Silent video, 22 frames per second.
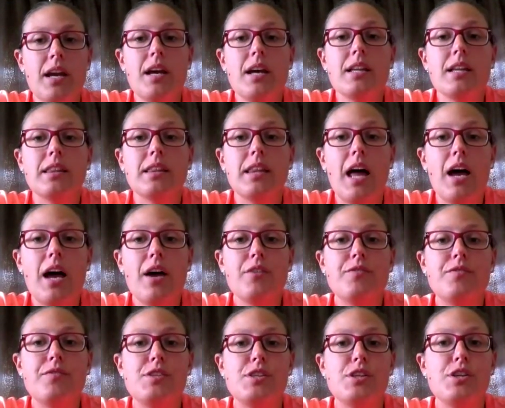
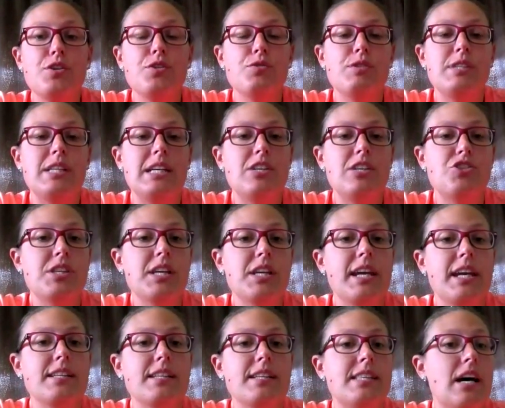love to teach the
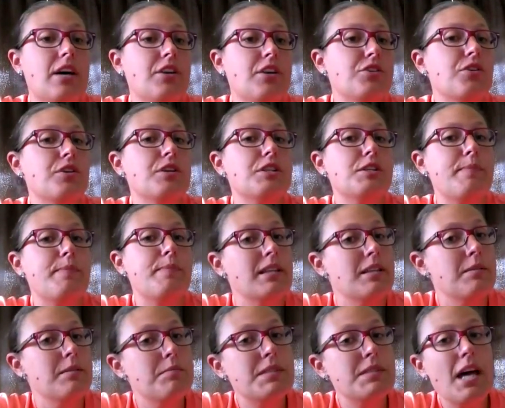kids how to respect
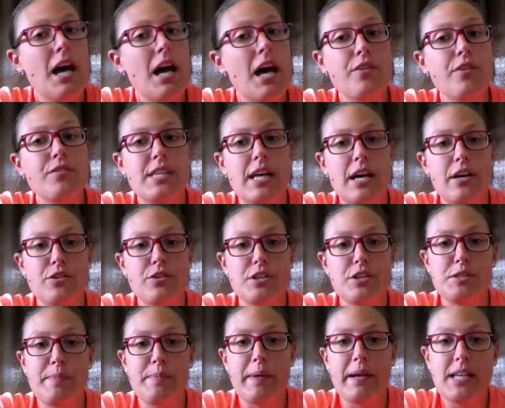themselves, how to
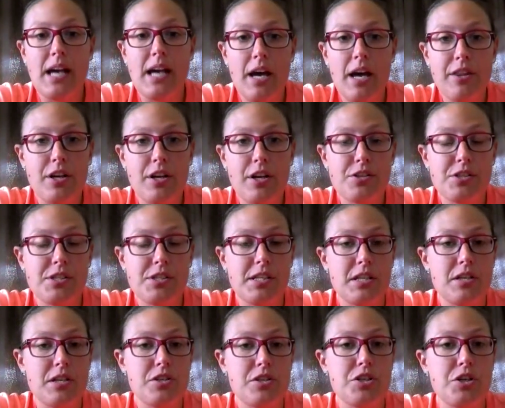respect others,
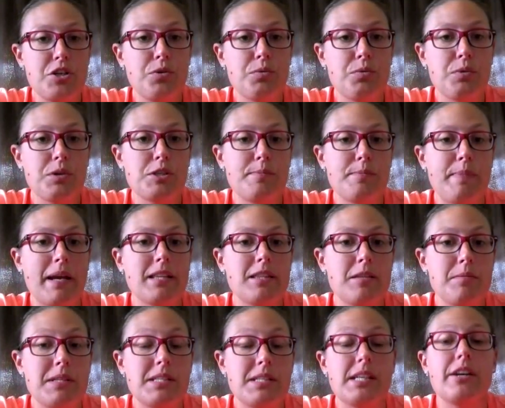and to respect the
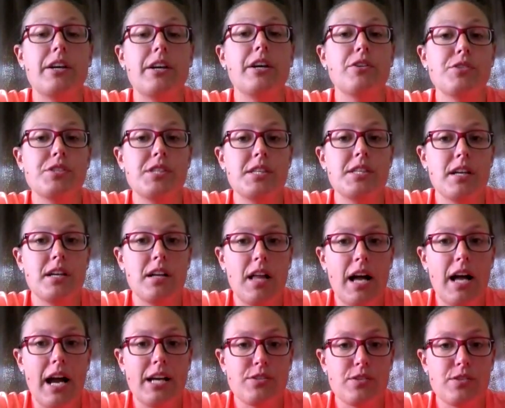materials in the
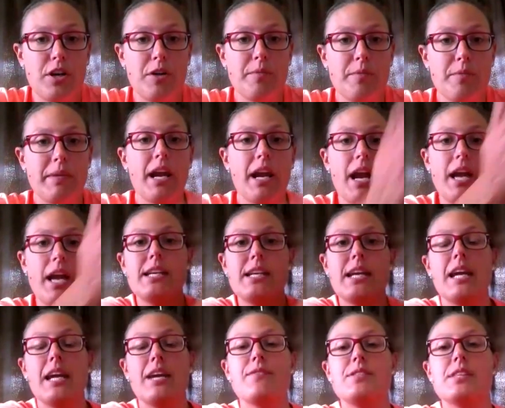classroom. And it kind of
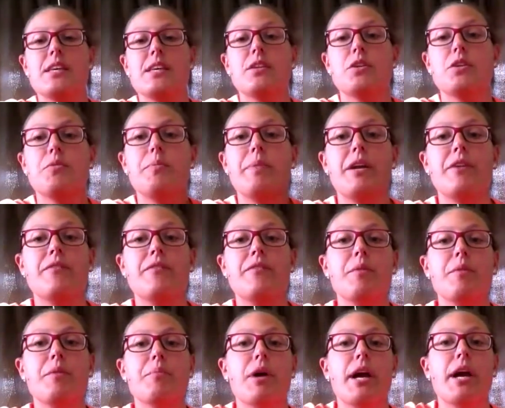gives a little bit of
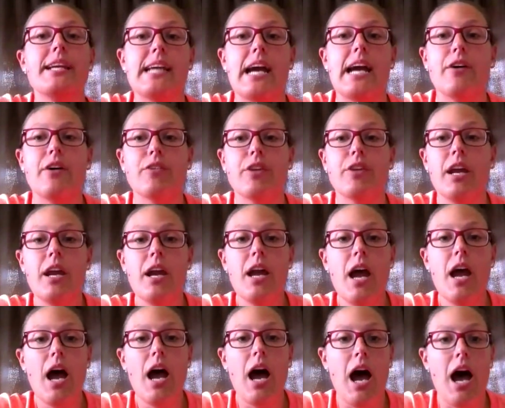a breakdown
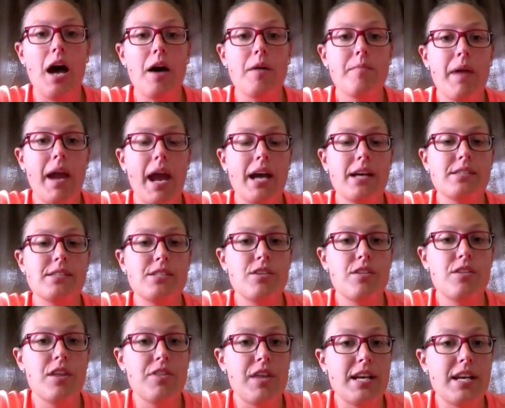as to
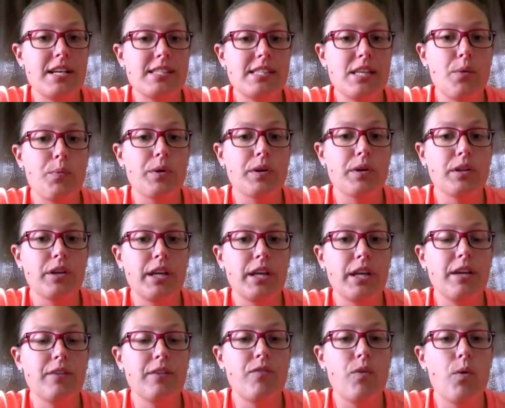the things that we're
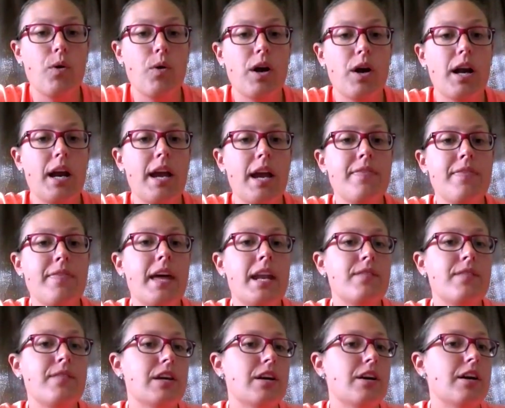looking for. And then
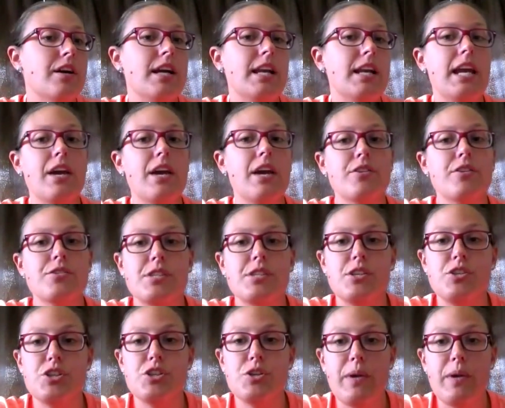if there are any other
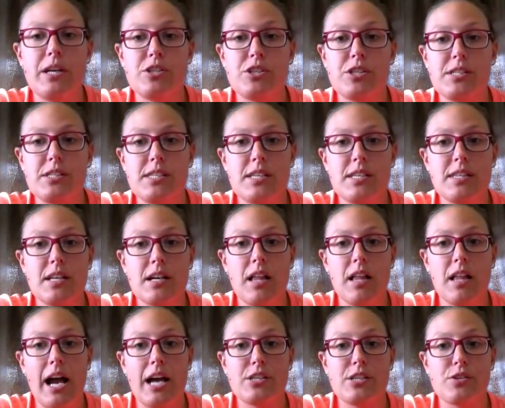situations in the
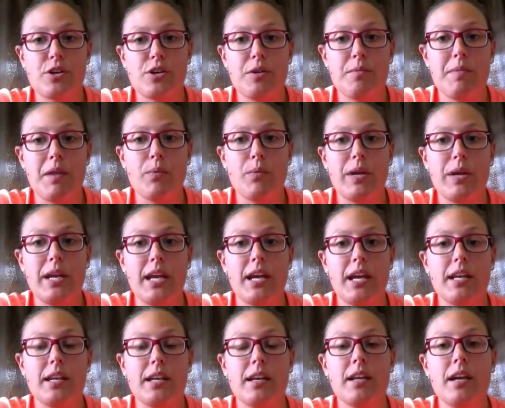classroom that we can